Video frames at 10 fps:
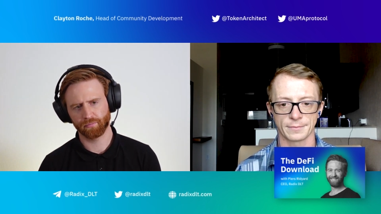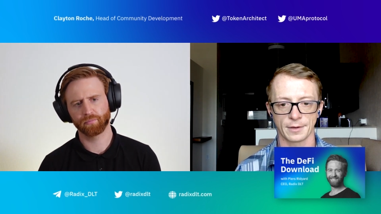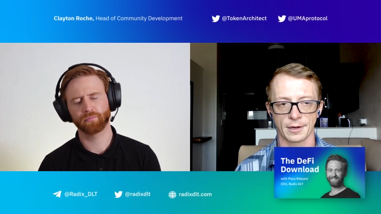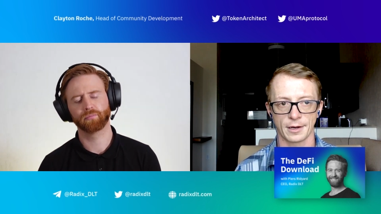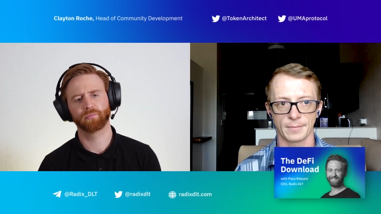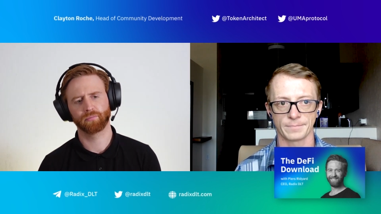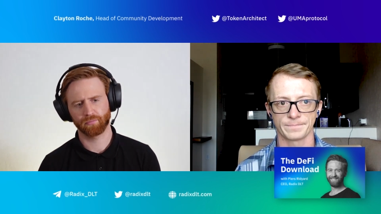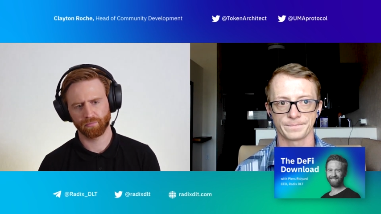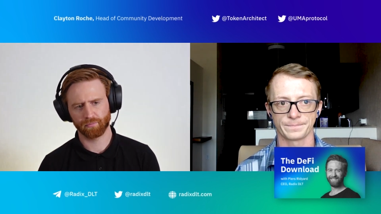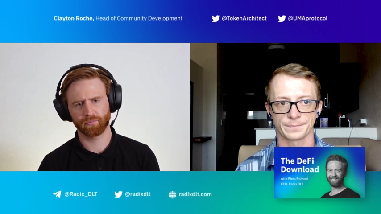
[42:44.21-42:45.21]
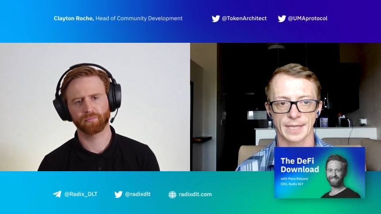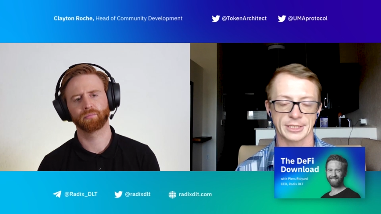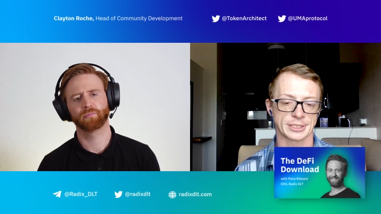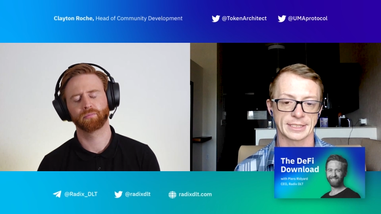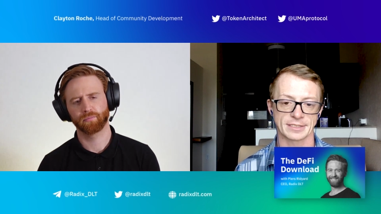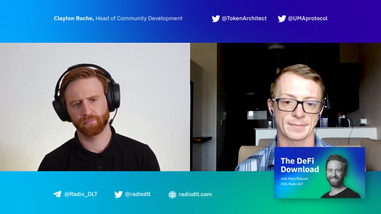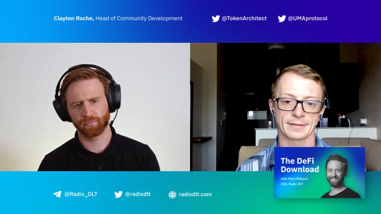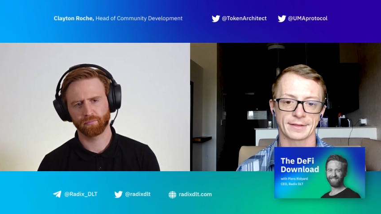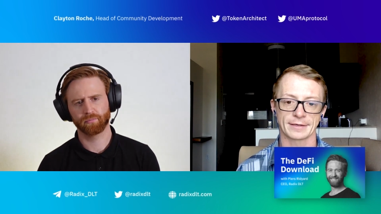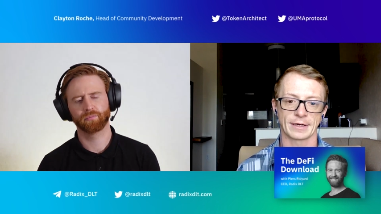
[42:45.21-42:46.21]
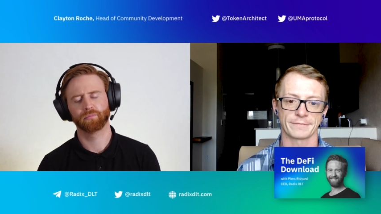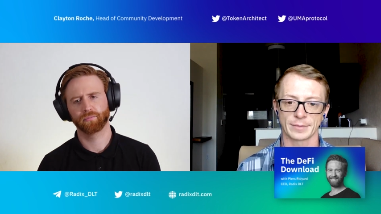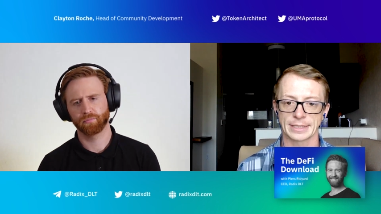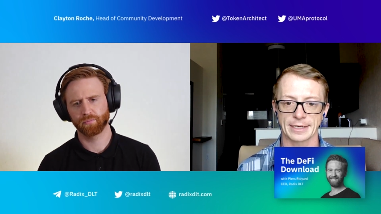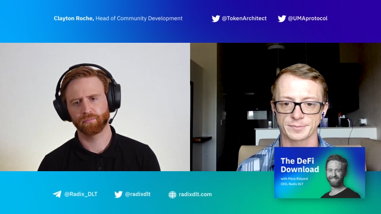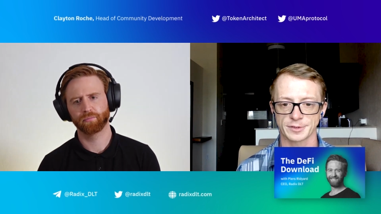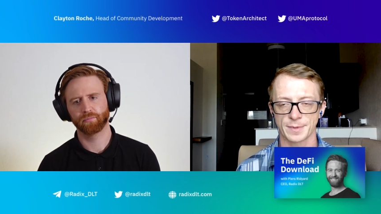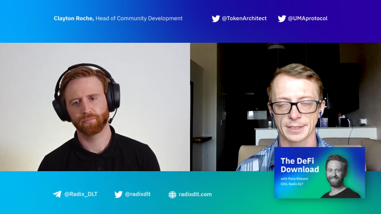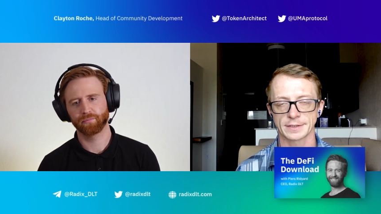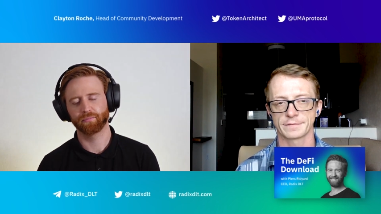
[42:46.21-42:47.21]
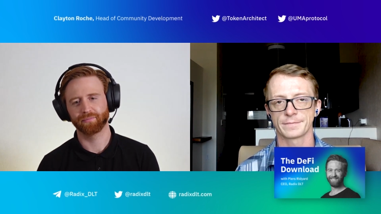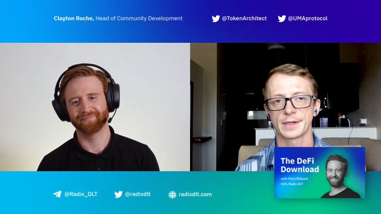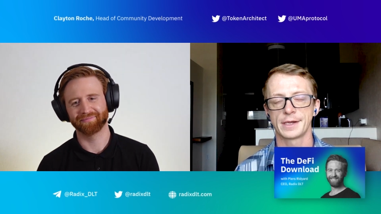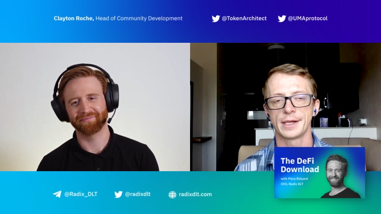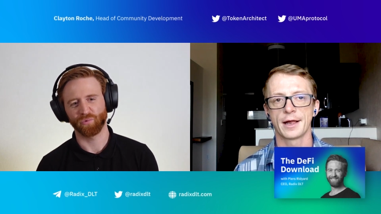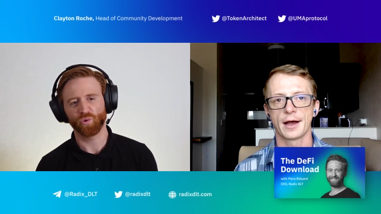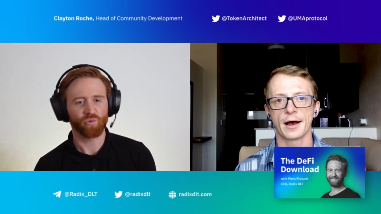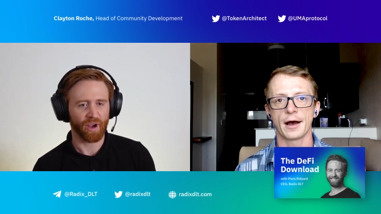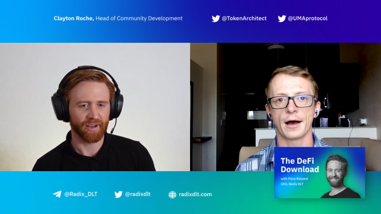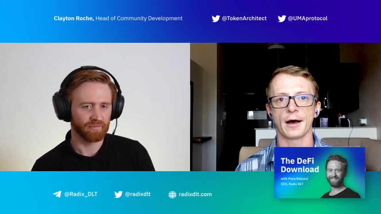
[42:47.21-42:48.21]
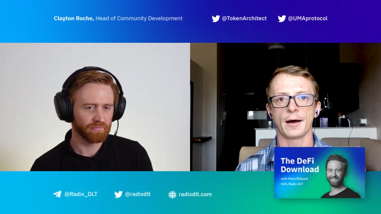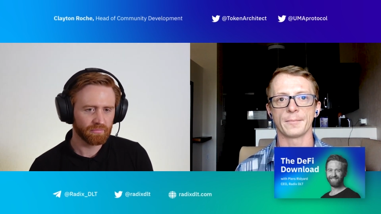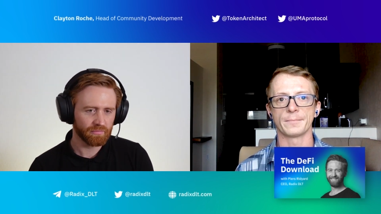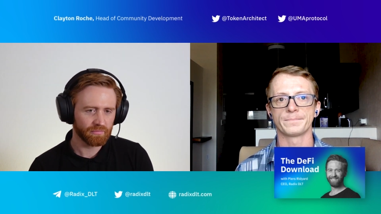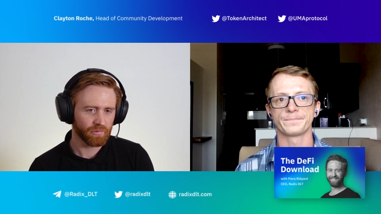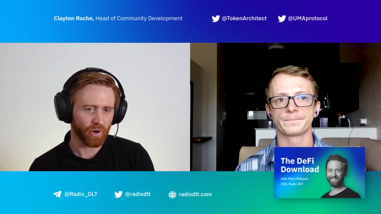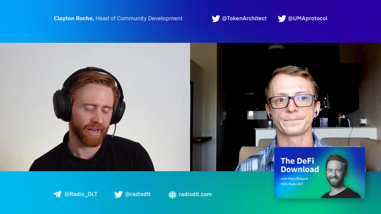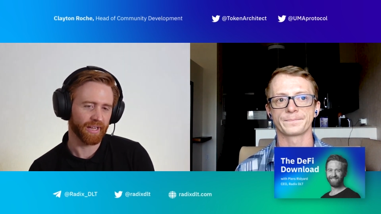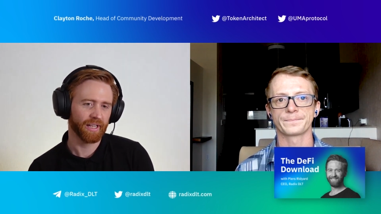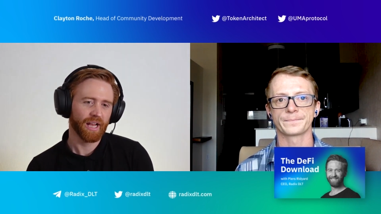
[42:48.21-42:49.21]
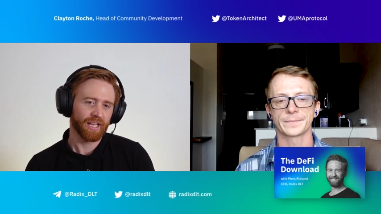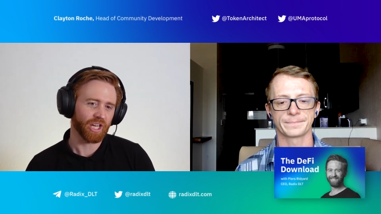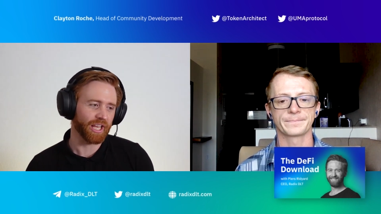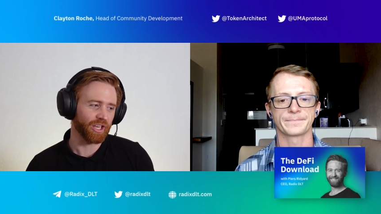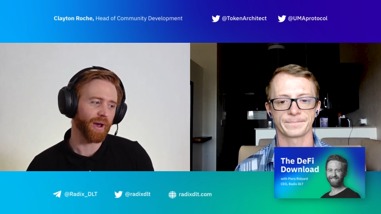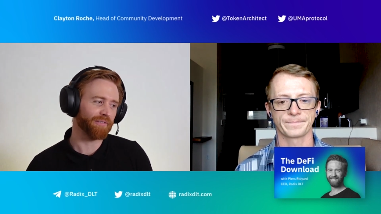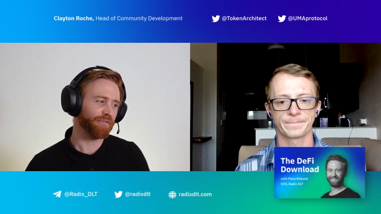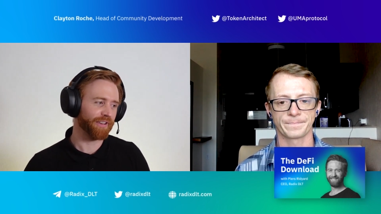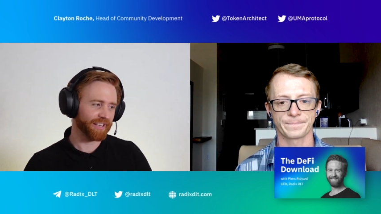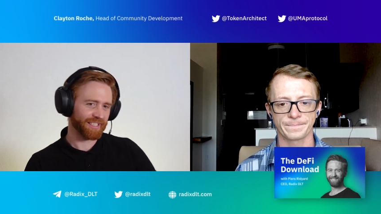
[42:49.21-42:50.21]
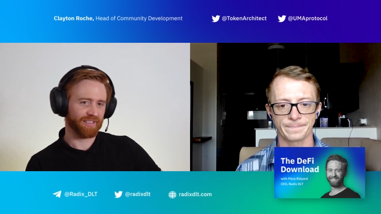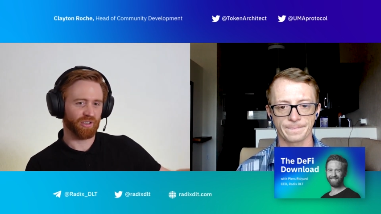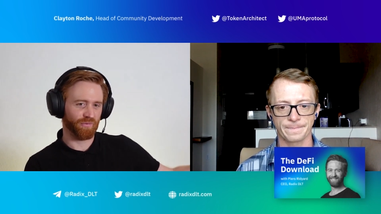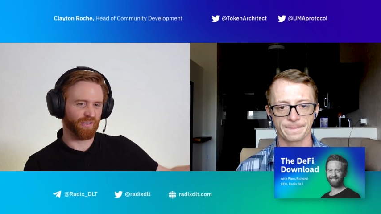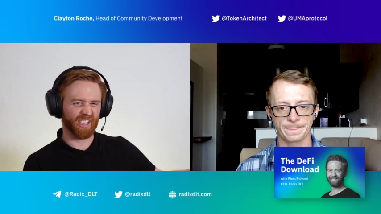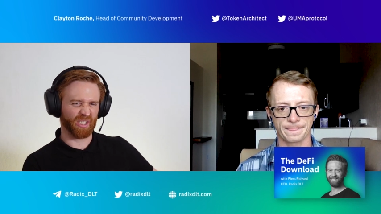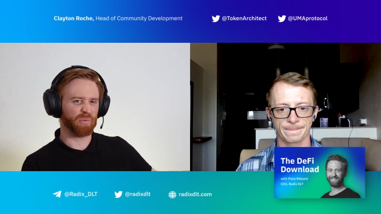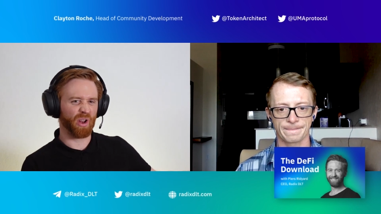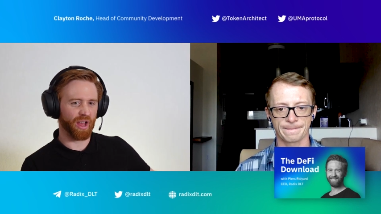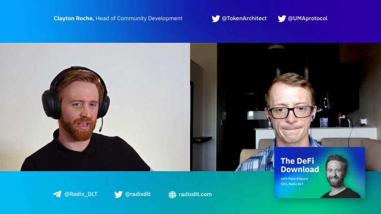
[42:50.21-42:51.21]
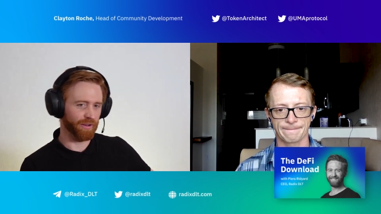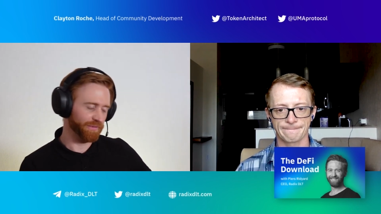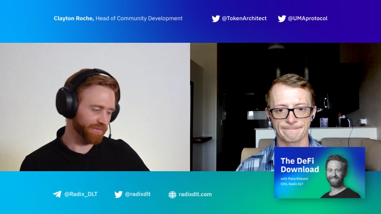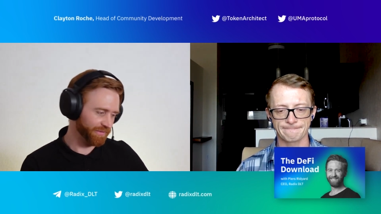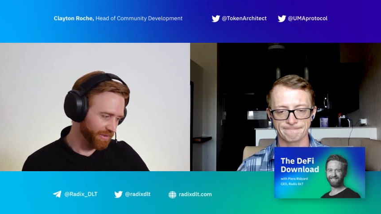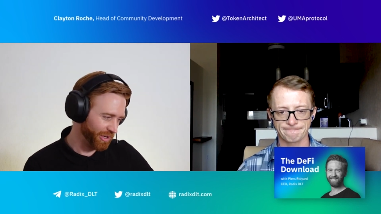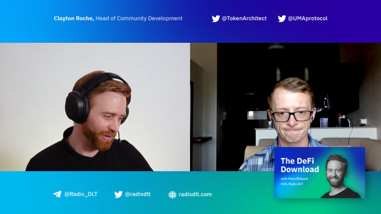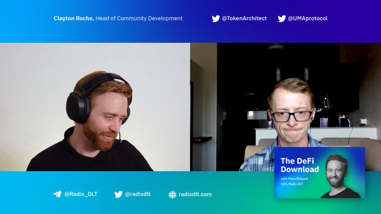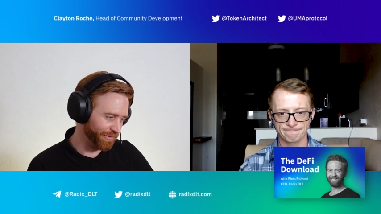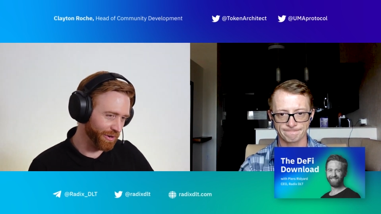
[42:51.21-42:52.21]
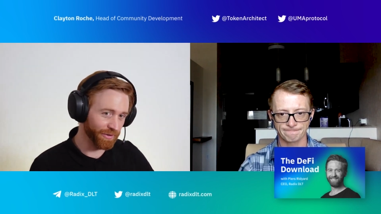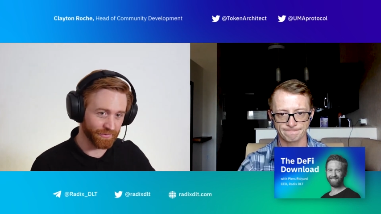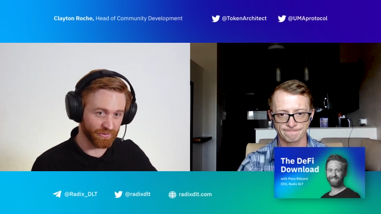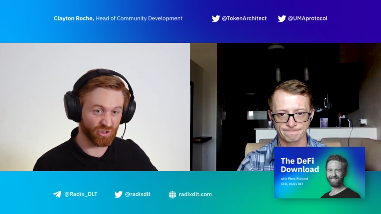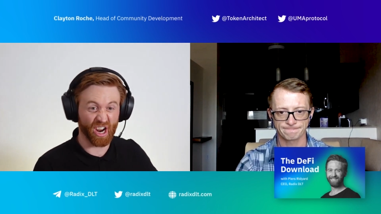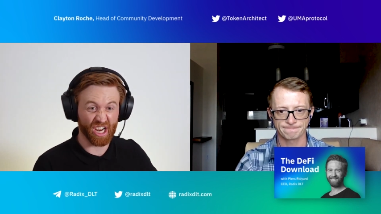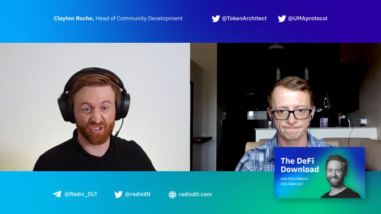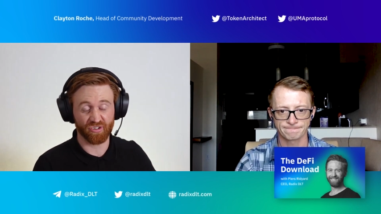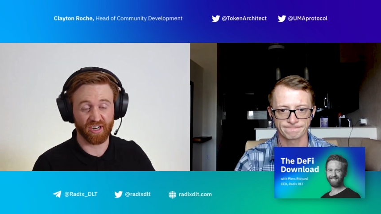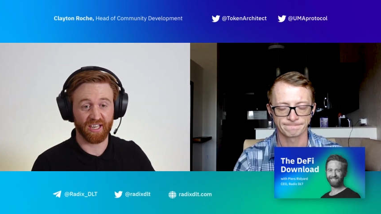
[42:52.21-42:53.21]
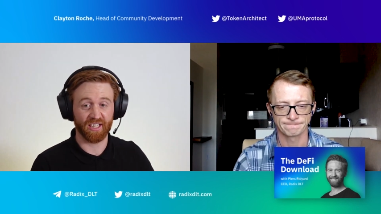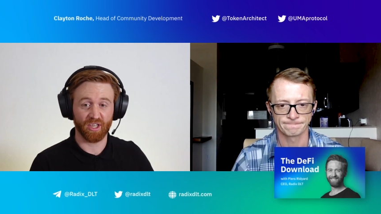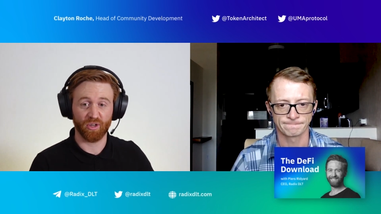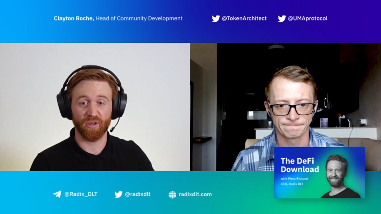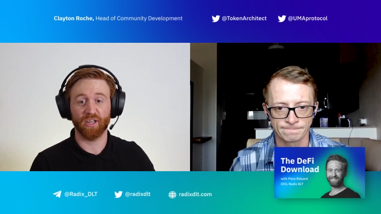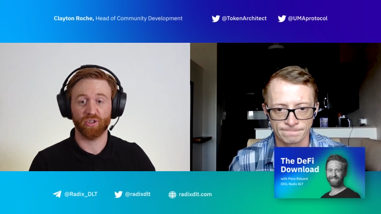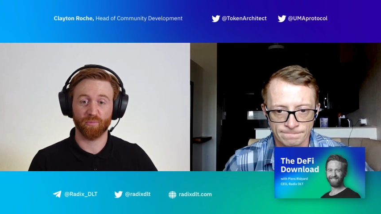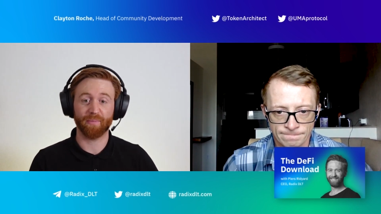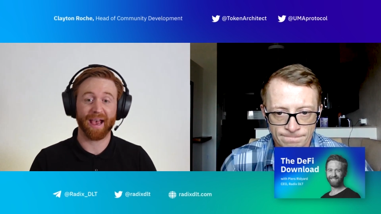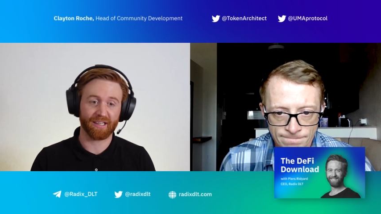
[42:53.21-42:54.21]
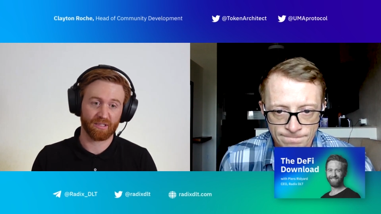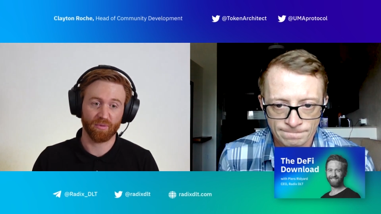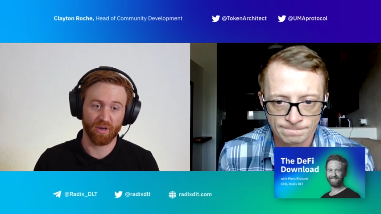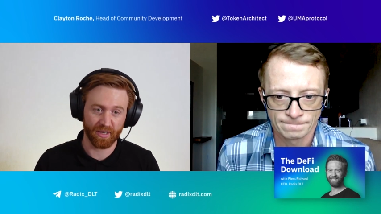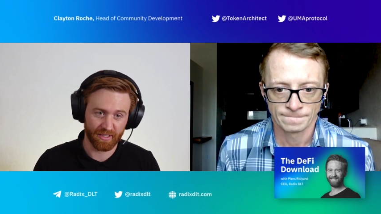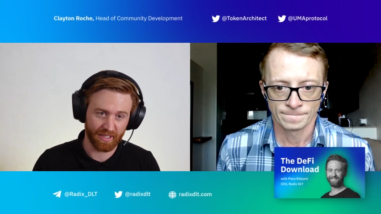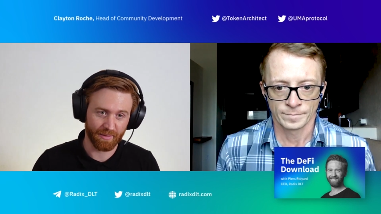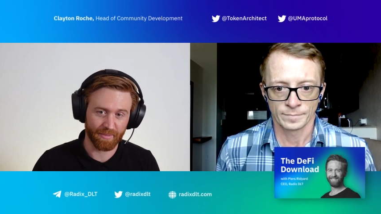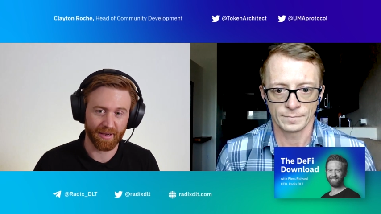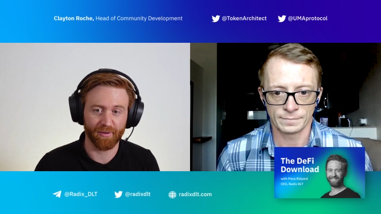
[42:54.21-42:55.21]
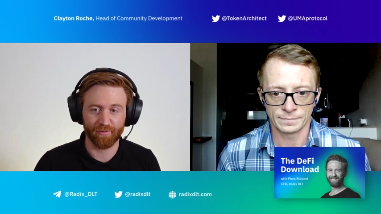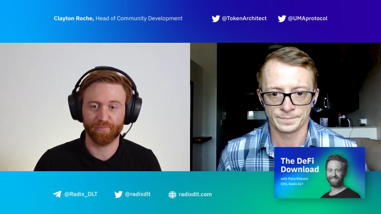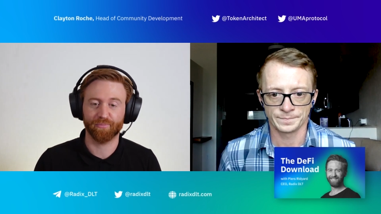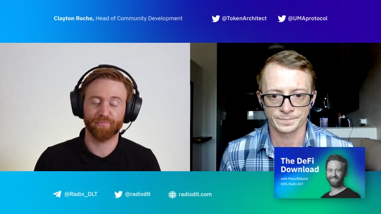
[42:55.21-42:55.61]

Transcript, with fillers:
Speaker 1: um, actually that's the main thing right from a DAO's perspective right. Um, right so you have a
Speaker 2: fixed fixed supply of of of treasury that you need to maximize the amount of